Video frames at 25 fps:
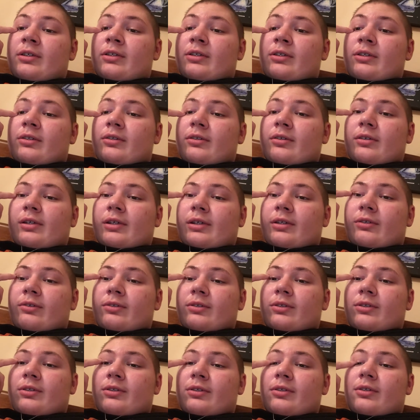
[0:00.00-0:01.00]
so that
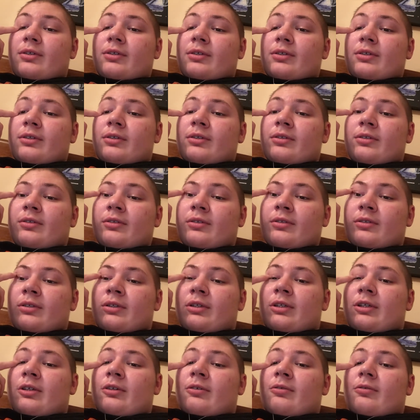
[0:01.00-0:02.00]
was good.
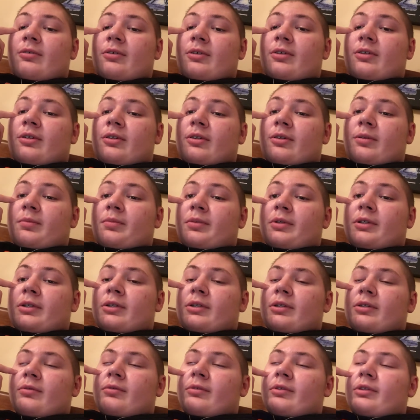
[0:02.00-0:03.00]
We took a
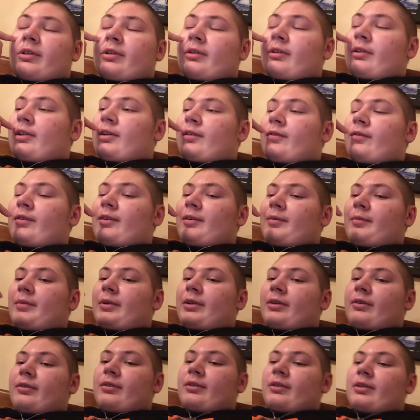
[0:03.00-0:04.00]
picture with our Love Our
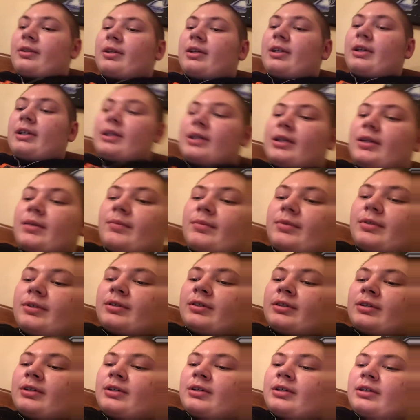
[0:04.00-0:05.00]
Melon caps,
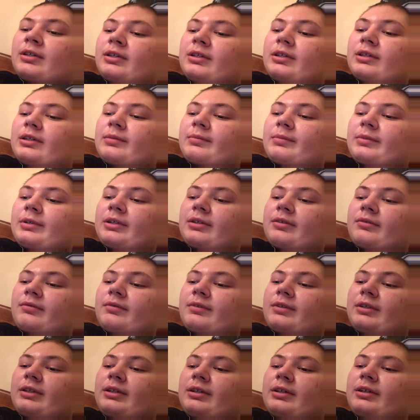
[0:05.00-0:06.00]
like mine over
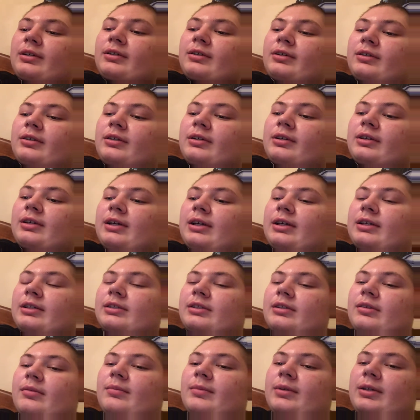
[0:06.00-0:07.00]
there. It
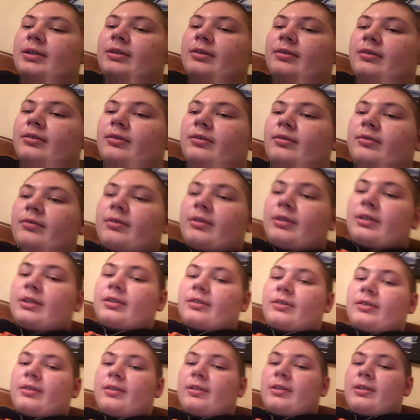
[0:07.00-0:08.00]
has the Mandalorian
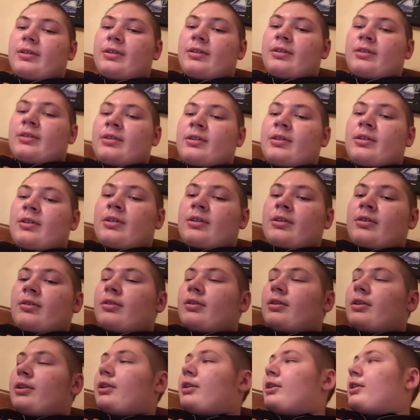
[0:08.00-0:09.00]
on it,
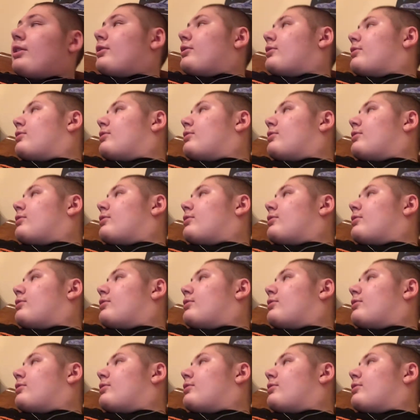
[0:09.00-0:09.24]
which I think is